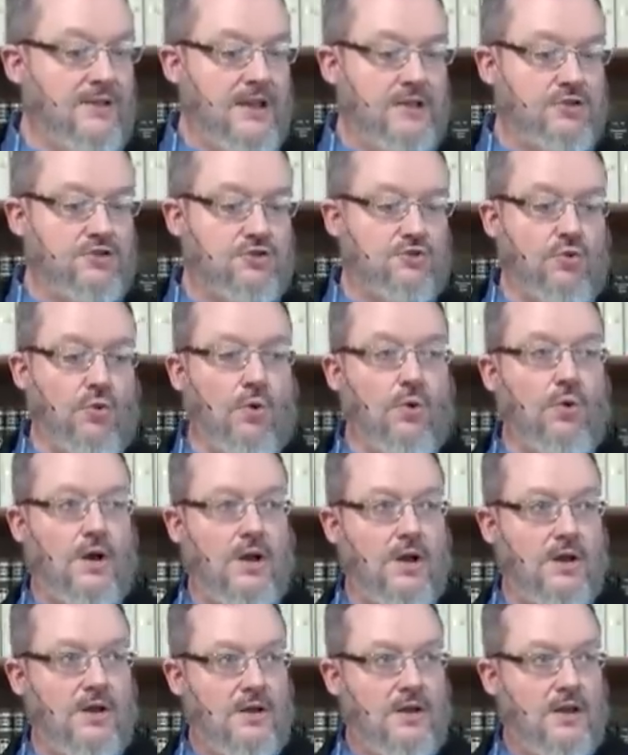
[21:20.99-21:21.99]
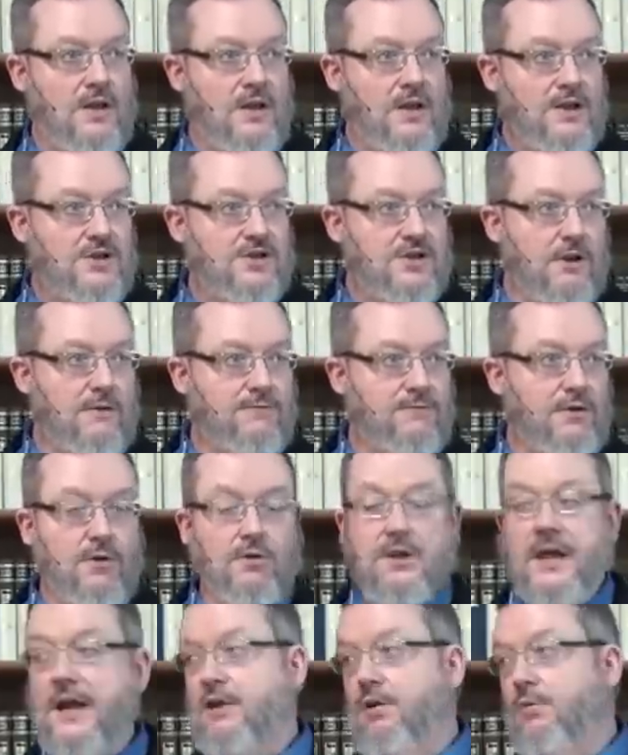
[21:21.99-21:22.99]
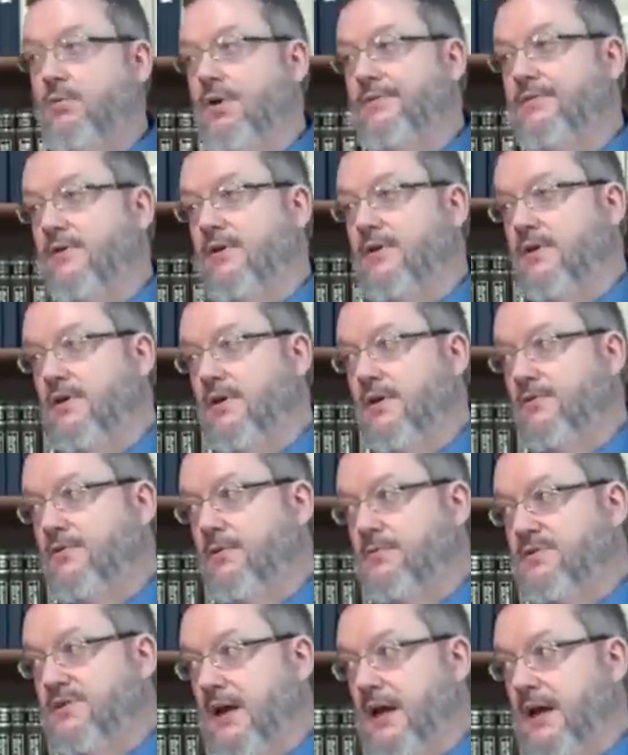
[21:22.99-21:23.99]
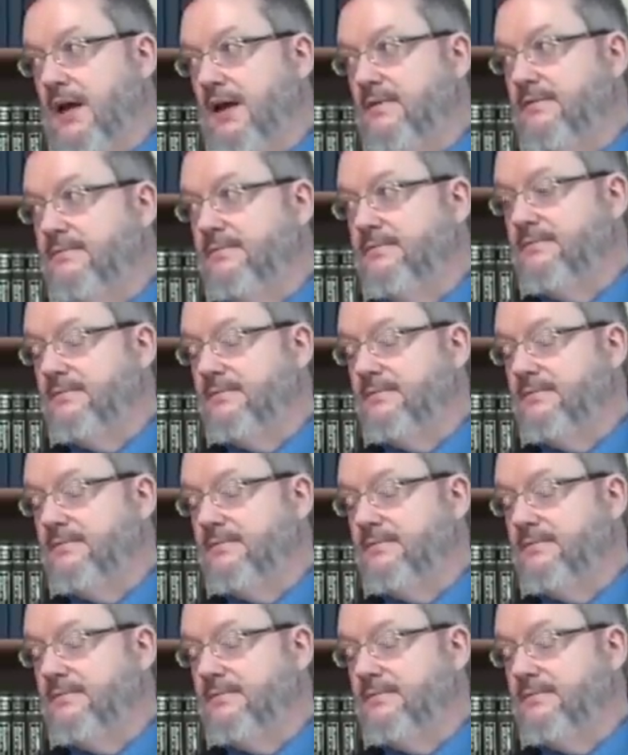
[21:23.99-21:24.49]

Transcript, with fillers: His Torah shall flow like a river from Zion.